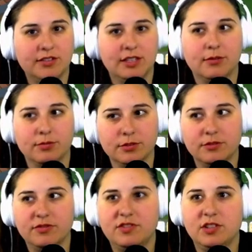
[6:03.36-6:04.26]
and the
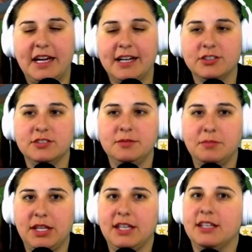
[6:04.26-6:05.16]
roof to actually
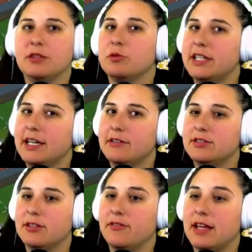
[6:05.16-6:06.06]
make a
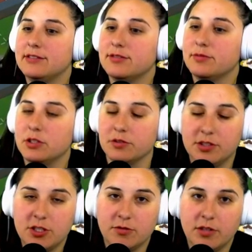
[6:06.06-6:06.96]
greenhouse, if that's what you're
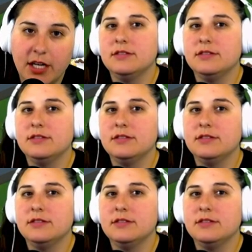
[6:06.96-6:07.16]
into.